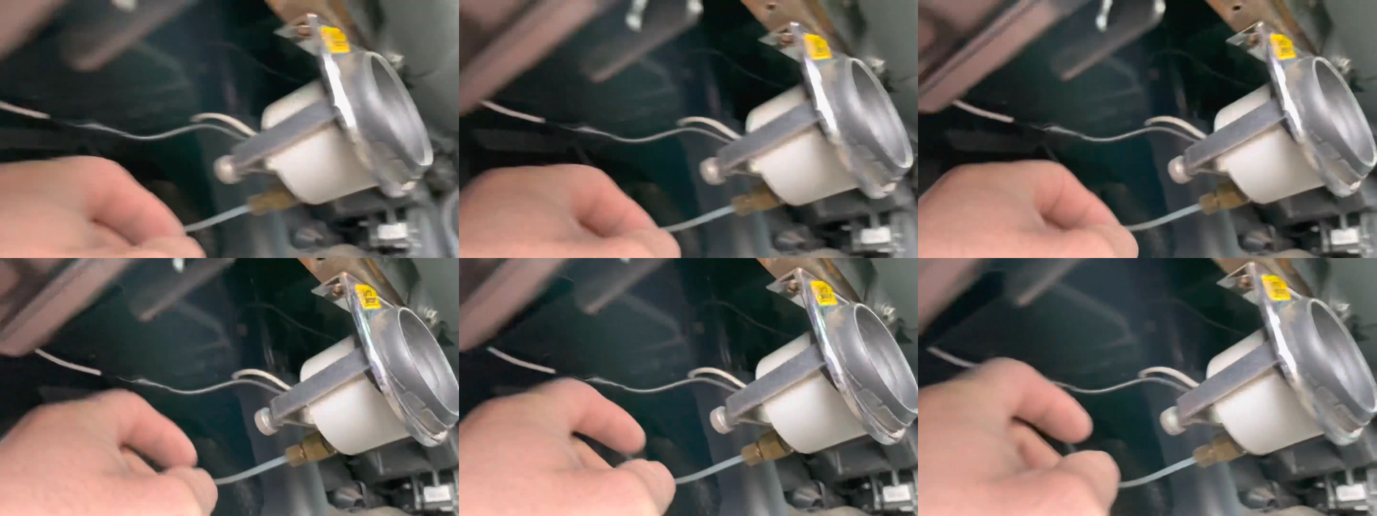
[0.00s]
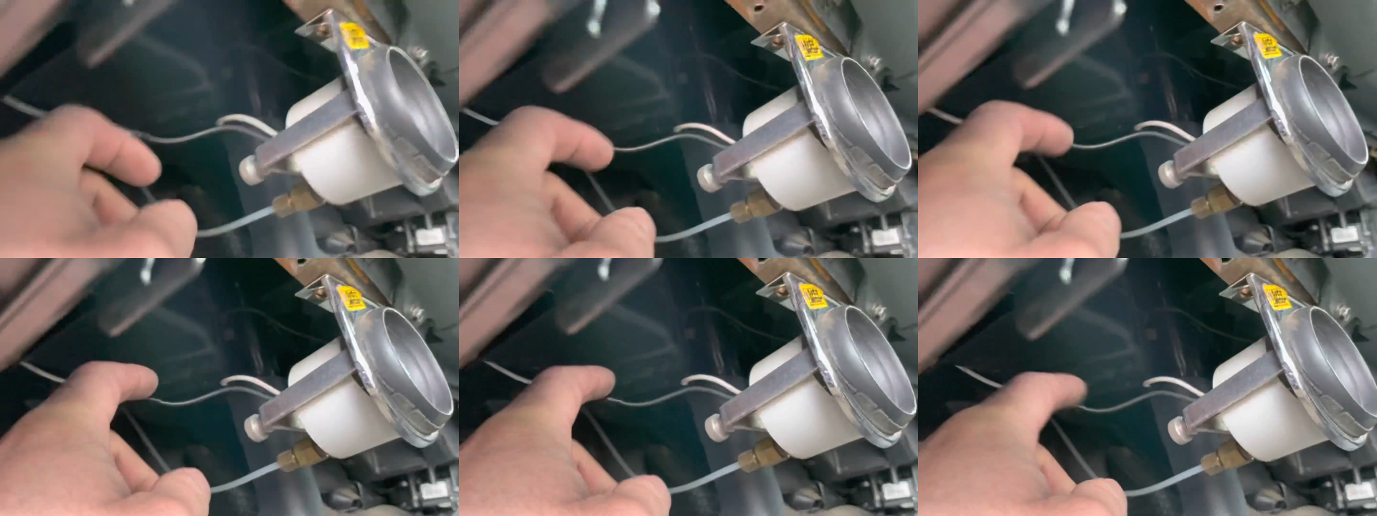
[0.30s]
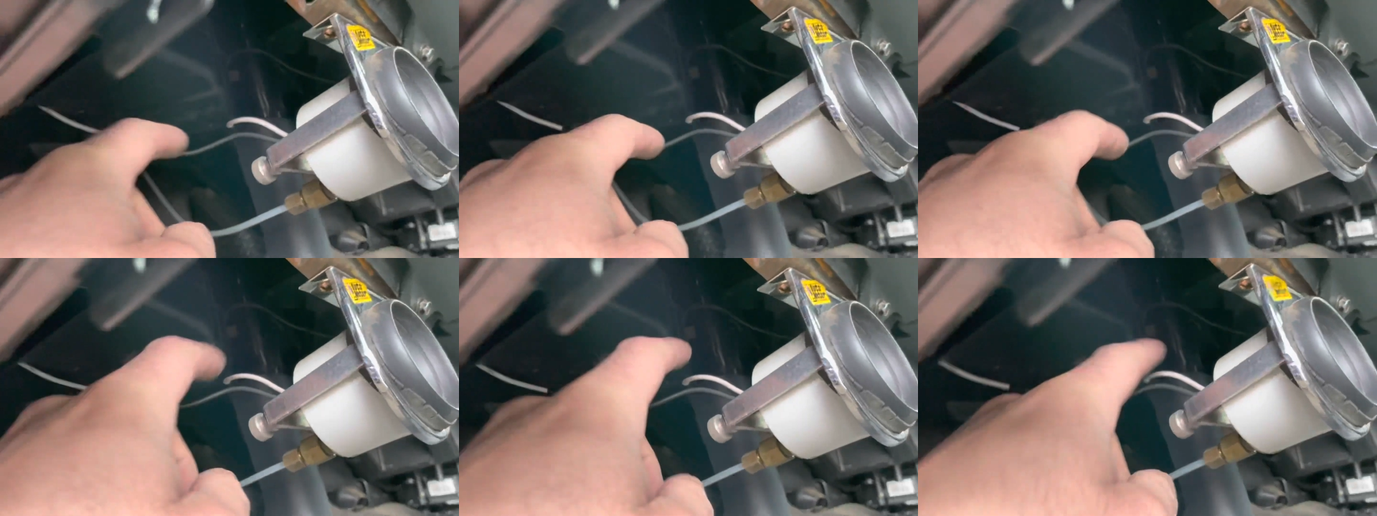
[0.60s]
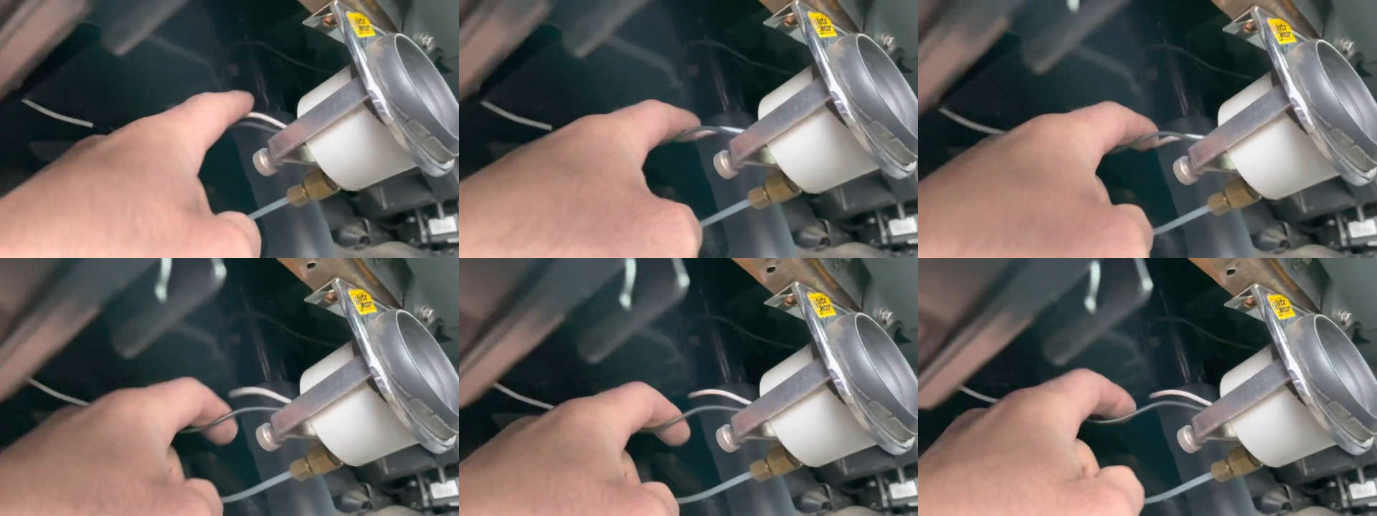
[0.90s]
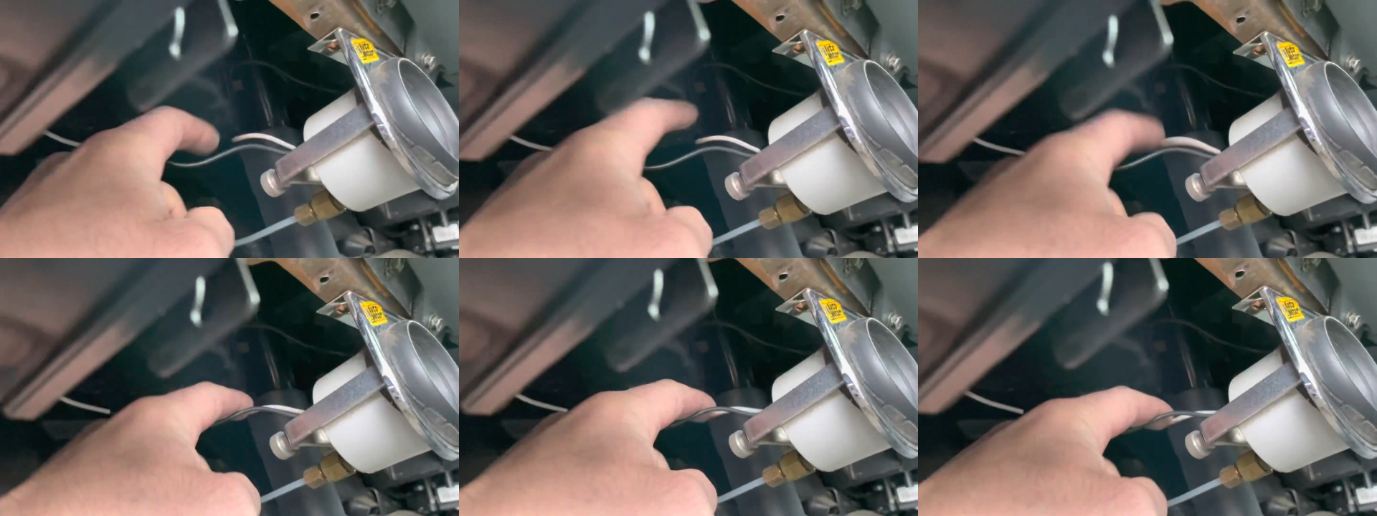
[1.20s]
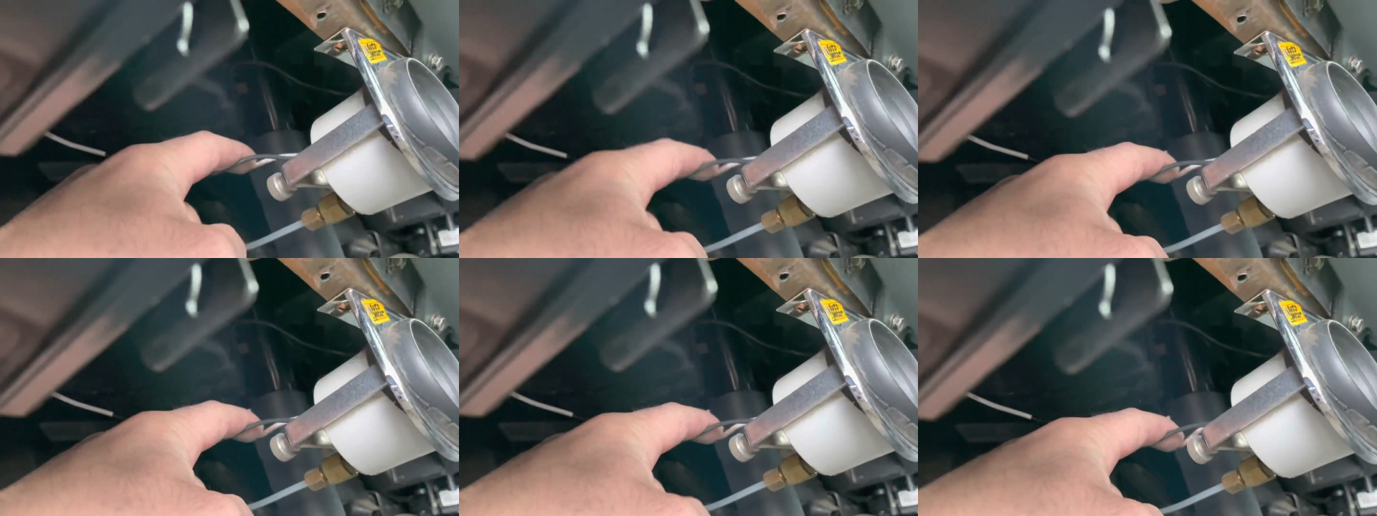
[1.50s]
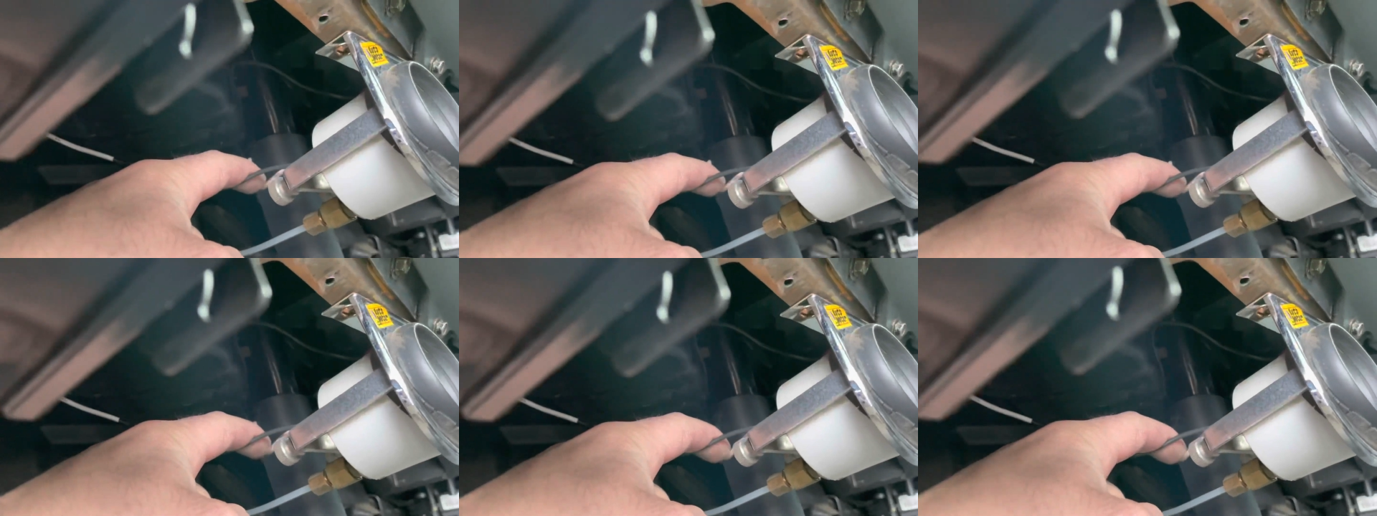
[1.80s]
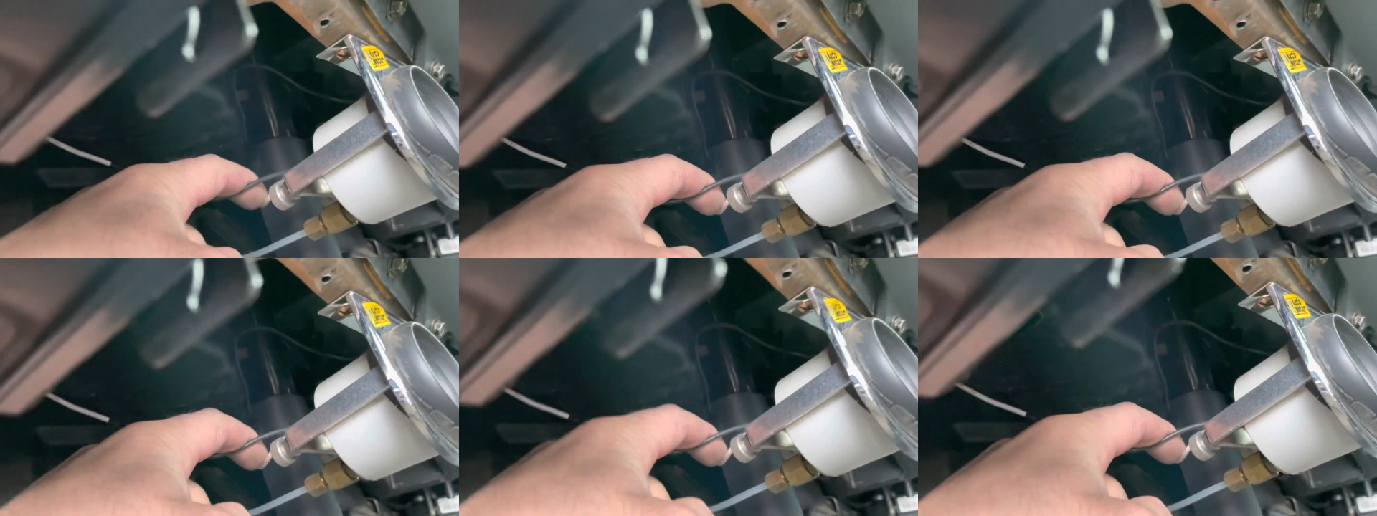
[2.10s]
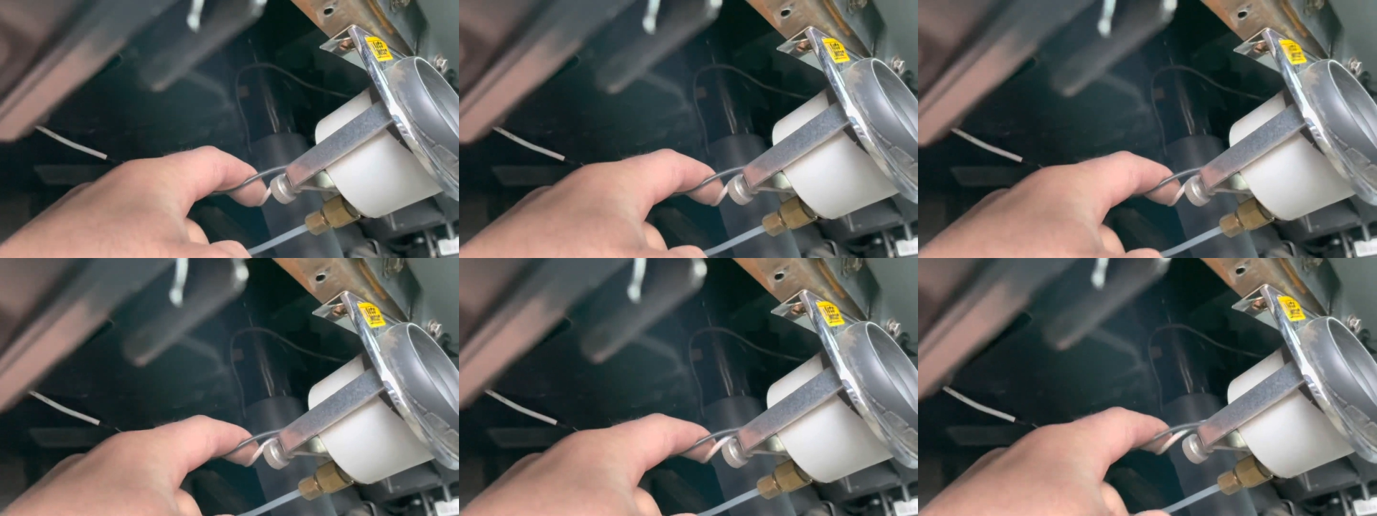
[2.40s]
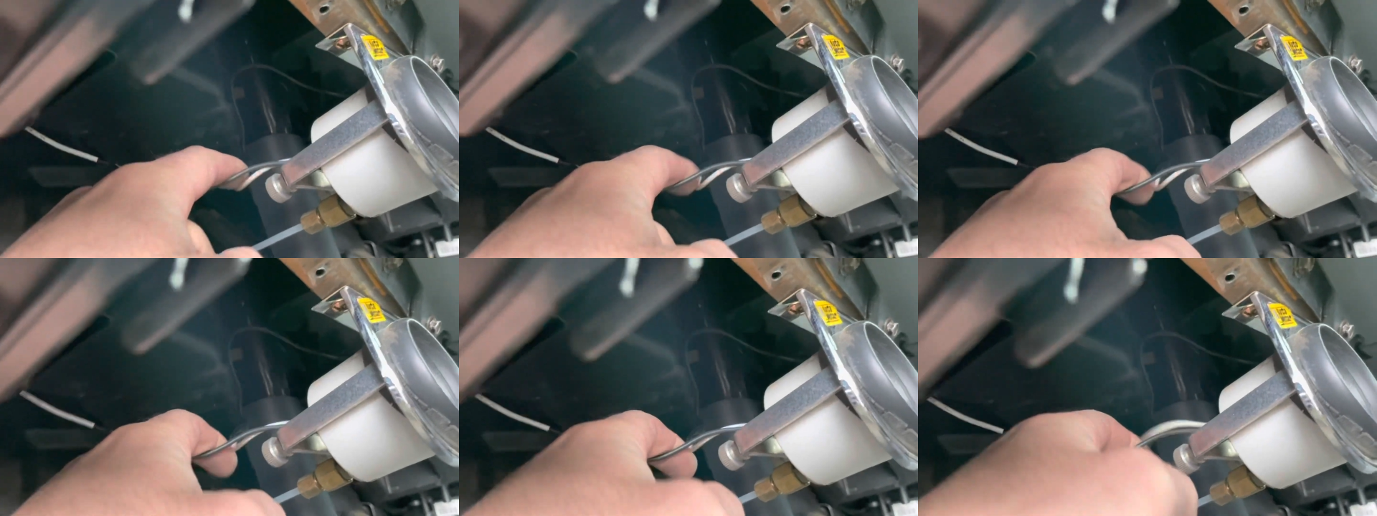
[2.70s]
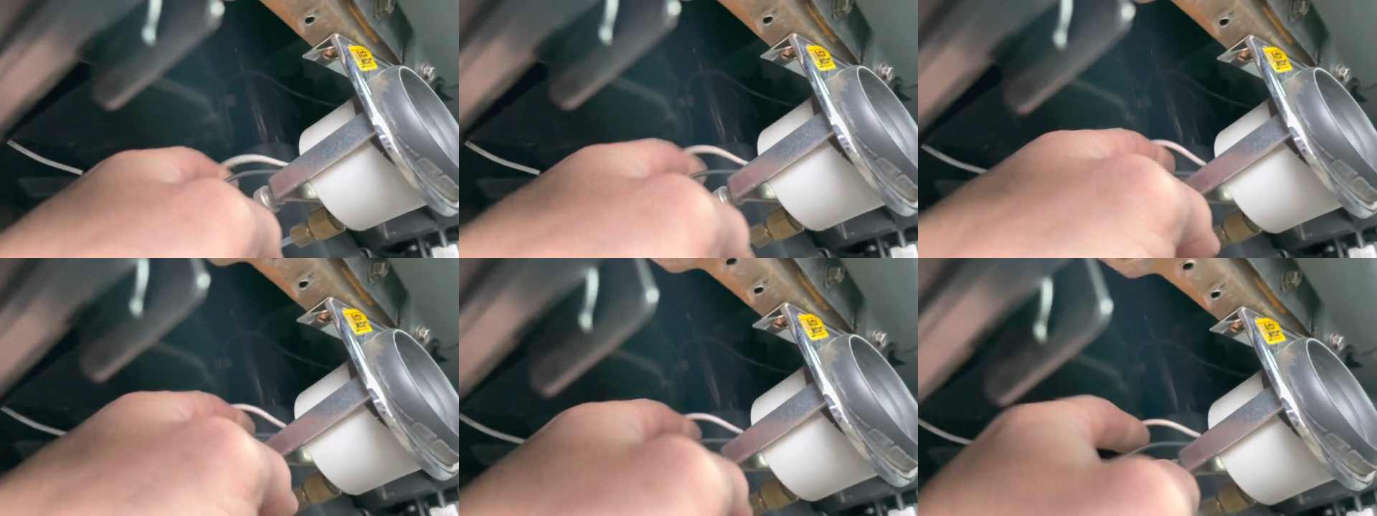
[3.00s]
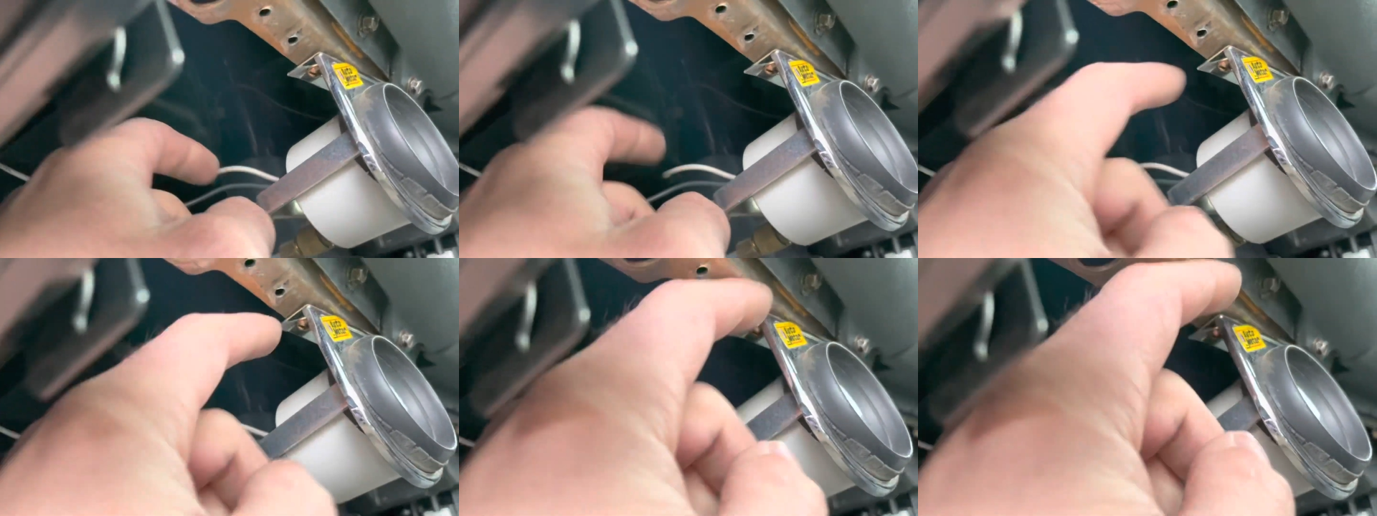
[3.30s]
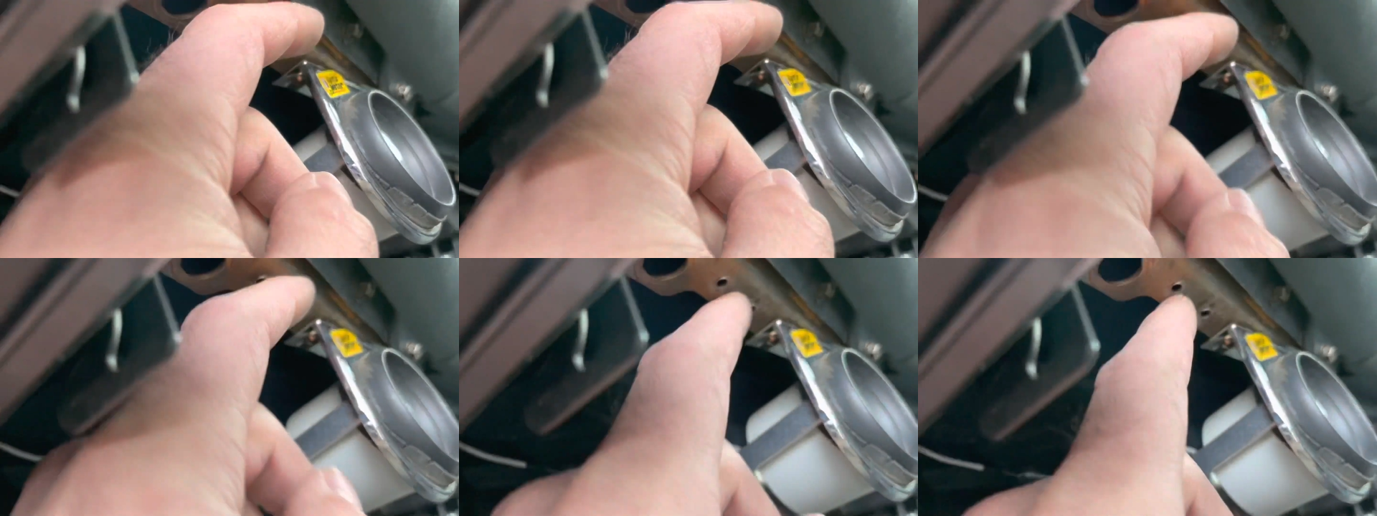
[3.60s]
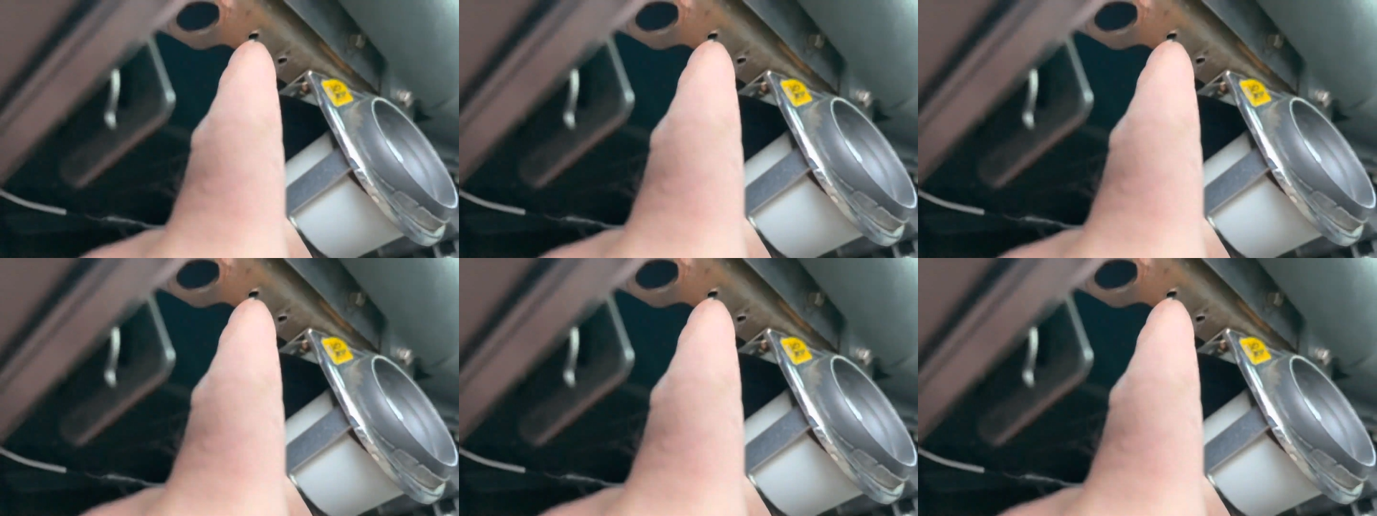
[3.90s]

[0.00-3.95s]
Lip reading: (no speaker visible)